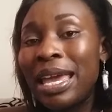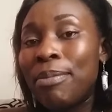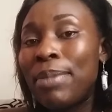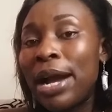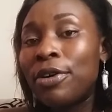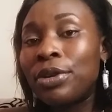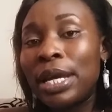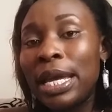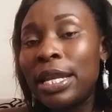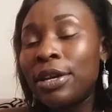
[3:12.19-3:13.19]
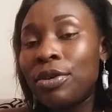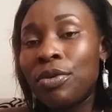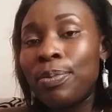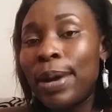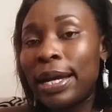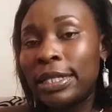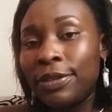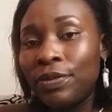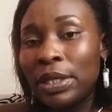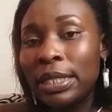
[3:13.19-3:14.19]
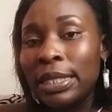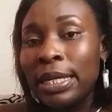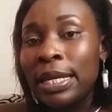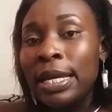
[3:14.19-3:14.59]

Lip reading: embark on any group activity.